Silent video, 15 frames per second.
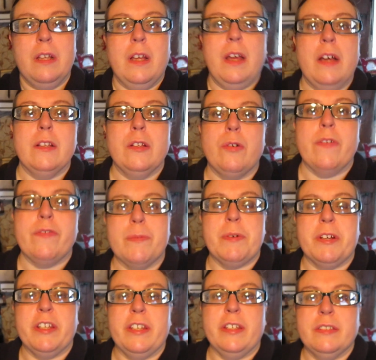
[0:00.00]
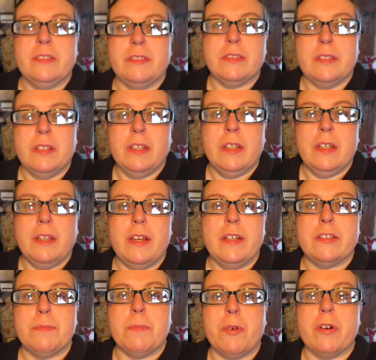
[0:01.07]
Hello everybody.
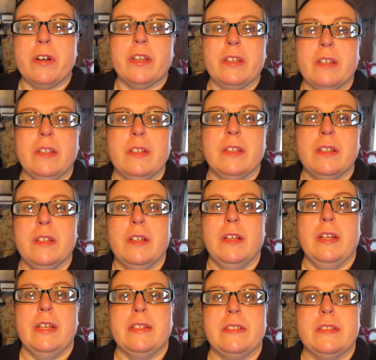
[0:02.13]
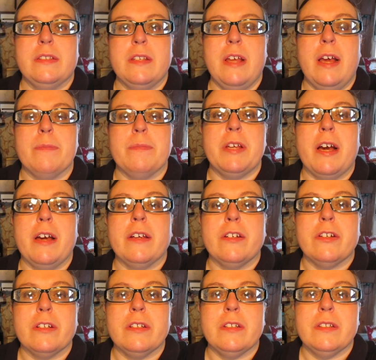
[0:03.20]
It's morning. It's I'm
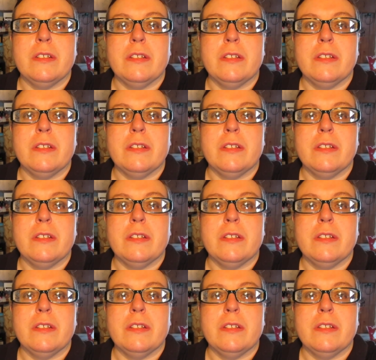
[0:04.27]
tired.